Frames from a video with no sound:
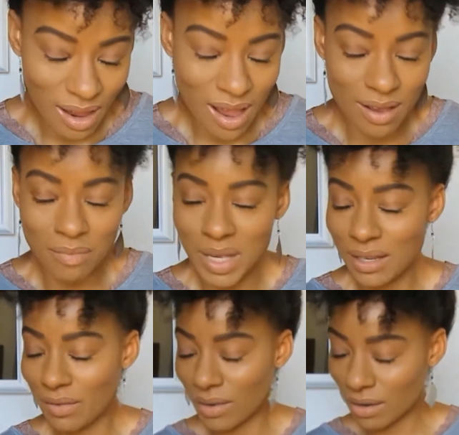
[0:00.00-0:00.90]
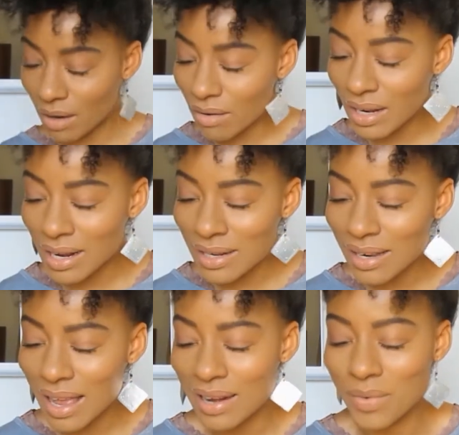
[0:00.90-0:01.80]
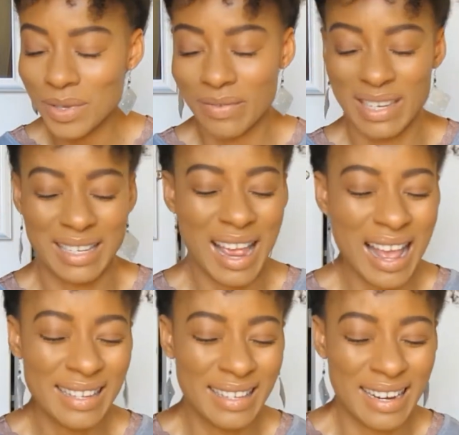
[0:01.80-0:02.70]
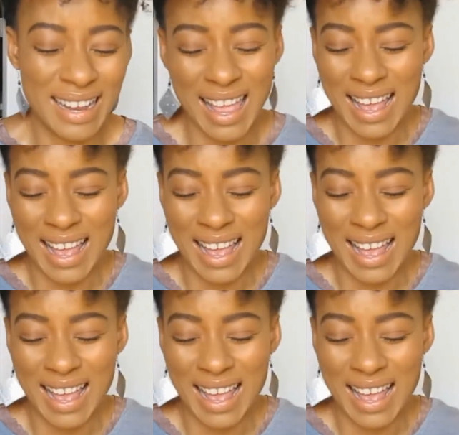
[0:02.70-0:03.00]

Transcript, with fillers: I got myself a cronut and it was fantastic